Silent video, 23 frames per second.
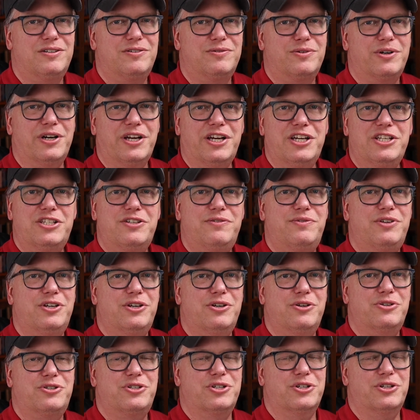For ease of
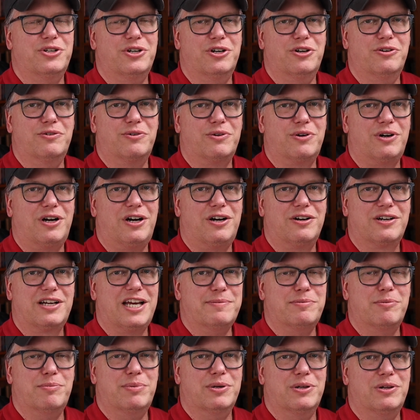use and overall
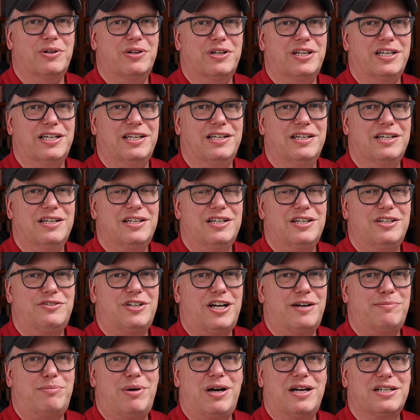capability,
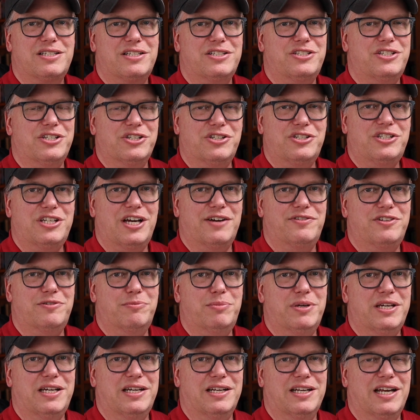Dropbox is just tough to
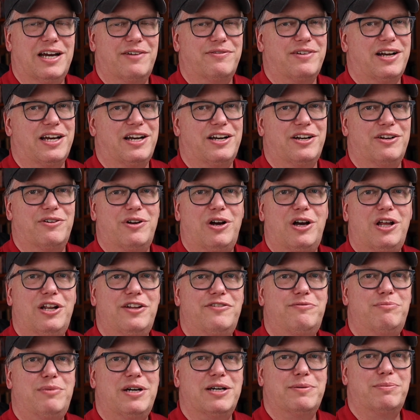beat. I've got it on all
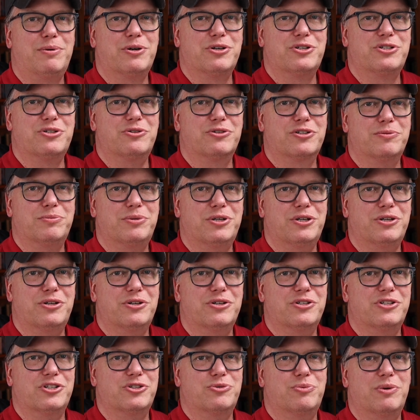of my personal
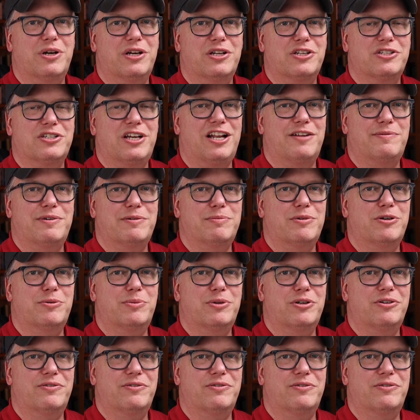computers as well as all of my mobile